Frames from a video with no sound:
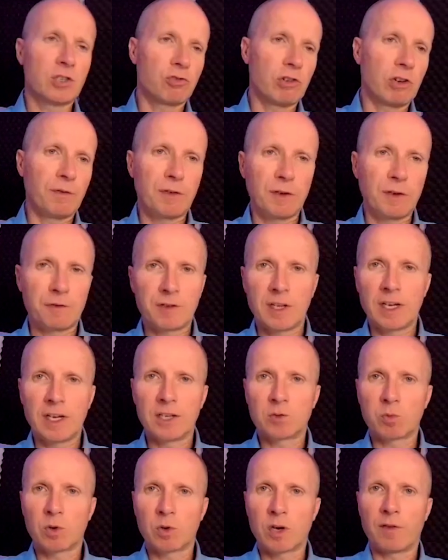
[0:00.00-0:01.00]
Dream 50
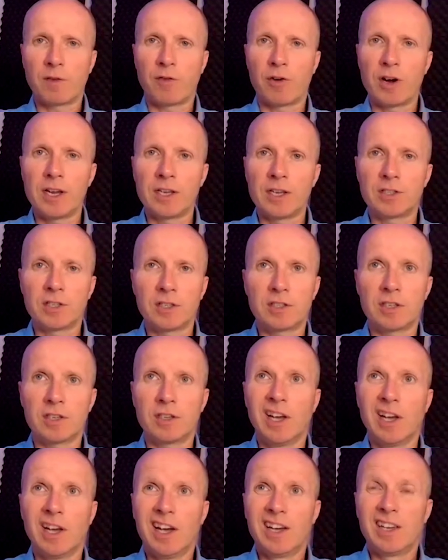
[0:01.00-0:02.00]
list, whatever it is, it's
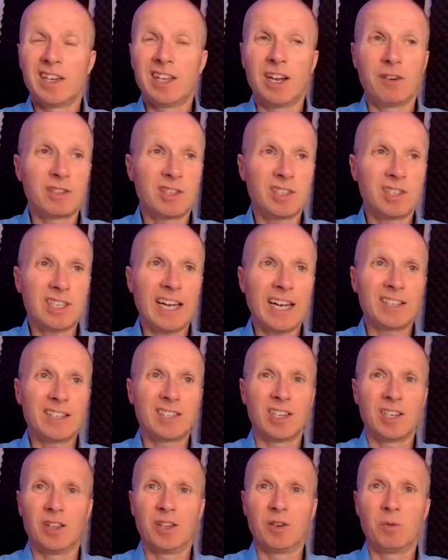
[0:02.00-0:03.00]
a
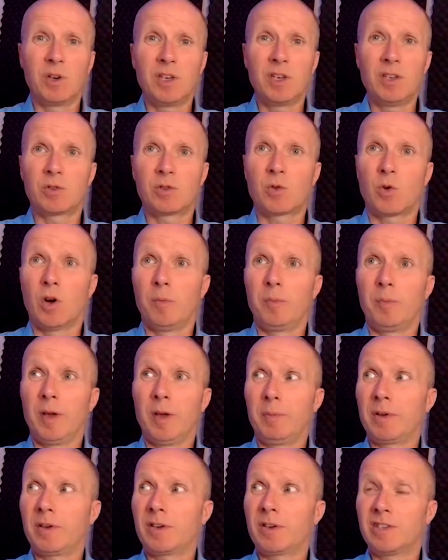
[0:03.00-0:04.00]
tactic that we use quite a
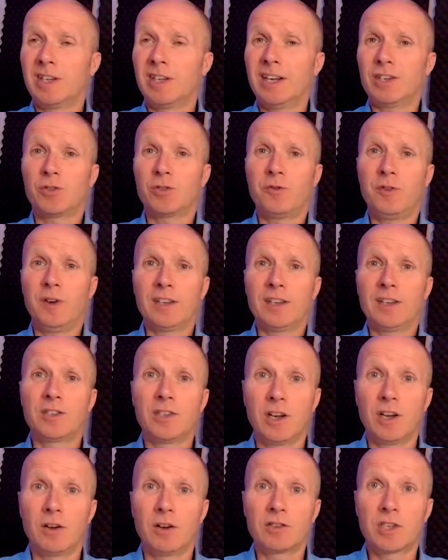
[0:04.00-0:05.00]
bit, because in actual fact, you
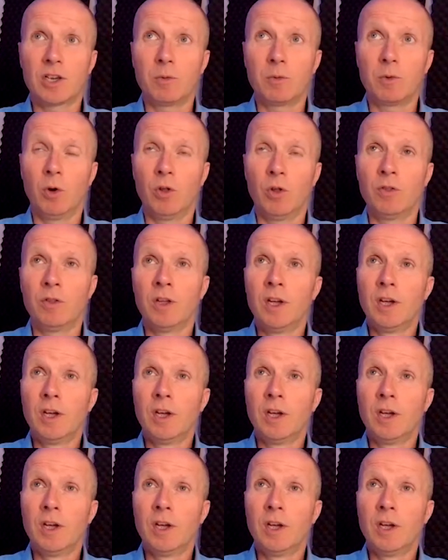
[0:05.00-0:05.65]
know, so we want